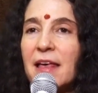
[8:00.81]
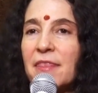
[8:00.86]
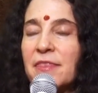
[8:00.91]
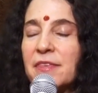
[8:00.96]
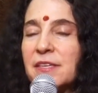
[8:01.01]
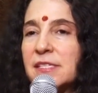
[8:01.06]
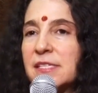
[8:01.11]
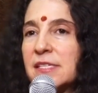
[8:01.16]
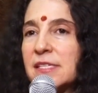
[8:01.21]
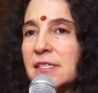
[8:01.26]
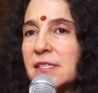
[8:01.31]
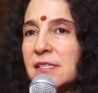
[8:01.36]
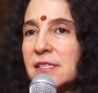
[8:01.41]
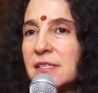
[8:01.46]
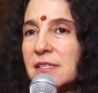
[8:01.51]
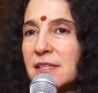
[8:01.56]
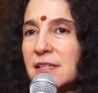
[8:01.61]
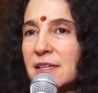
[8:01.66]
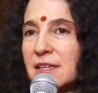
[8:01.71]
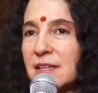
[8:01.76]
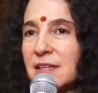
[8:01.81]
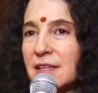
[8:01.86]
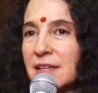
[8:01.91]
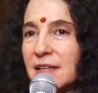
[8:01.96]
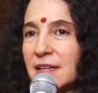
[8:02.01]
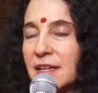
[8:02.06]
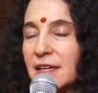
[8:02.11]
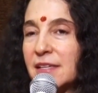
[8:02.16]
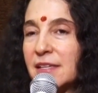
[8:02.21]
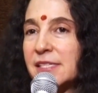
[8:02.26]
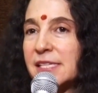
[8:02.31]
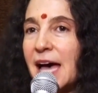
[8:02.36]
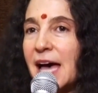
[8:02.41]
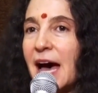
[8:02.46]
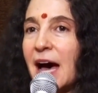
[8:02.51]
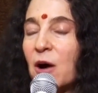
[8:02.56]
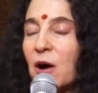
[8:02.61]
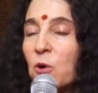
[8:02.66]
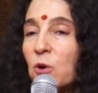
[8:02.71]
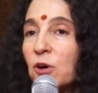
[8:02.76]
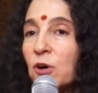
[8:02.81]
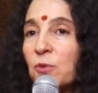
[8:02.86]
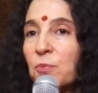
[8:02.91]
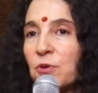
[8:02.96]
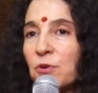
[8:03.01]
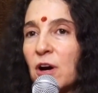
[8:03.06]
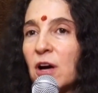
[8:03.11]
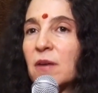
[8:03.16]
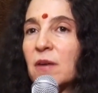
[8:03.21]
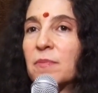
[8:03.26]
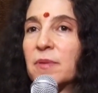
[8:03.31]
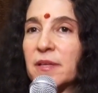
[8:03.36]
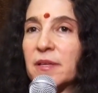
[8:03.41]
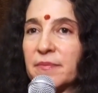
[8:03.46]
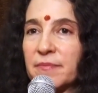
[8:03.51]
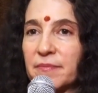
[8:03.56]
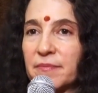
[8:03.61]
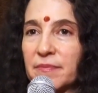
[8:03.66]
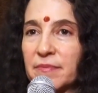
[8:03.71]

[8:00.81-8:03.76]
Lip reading: it's our problem.